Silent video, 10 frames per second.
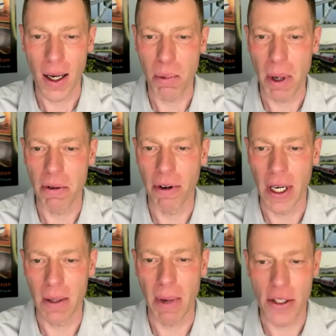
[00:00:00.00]
uh, by
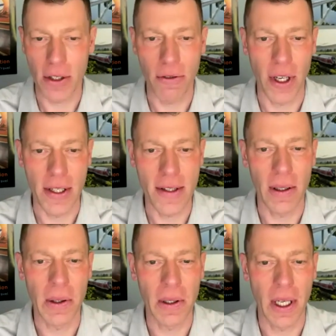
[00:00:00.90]
providing matching funds that
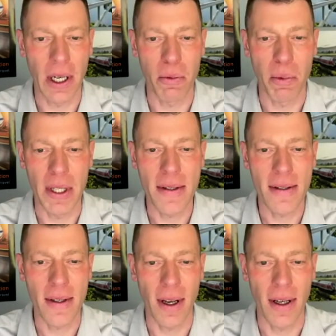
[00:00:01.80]
local
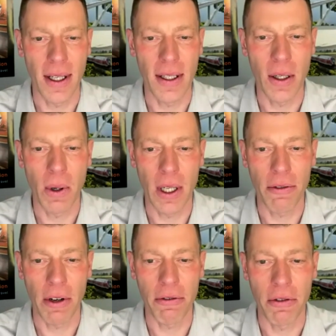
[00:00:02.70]
governments uh, need to
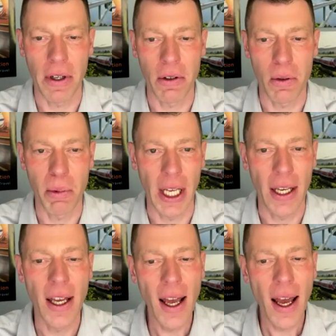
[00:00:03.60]
qualify for federal
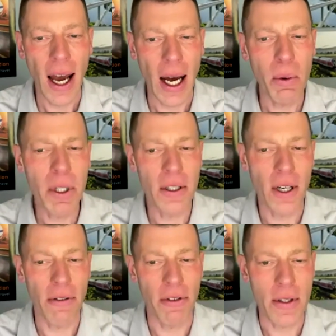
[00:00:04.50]
money. How will your
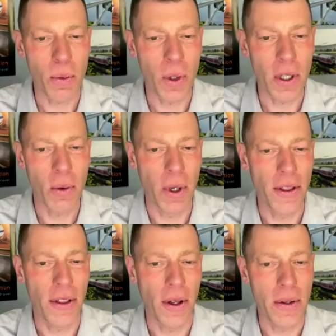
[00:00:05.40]
office work
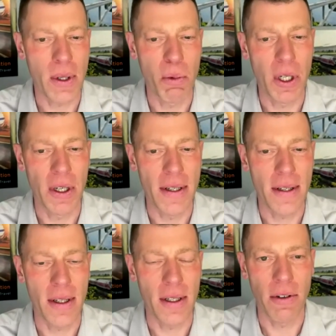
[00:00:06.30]
with those
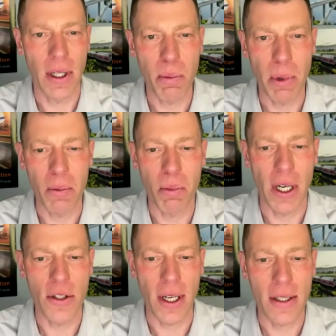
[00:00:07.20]
communities in developing
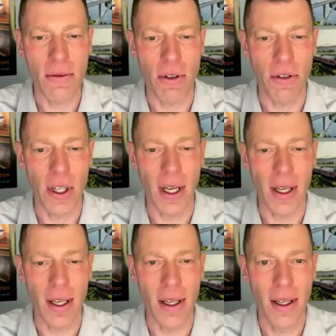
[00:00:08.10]
projects for
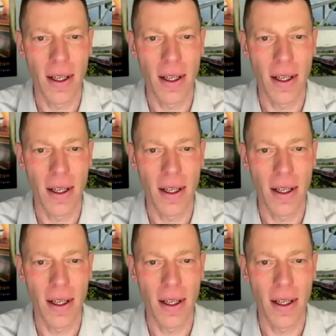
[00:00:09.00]
funding?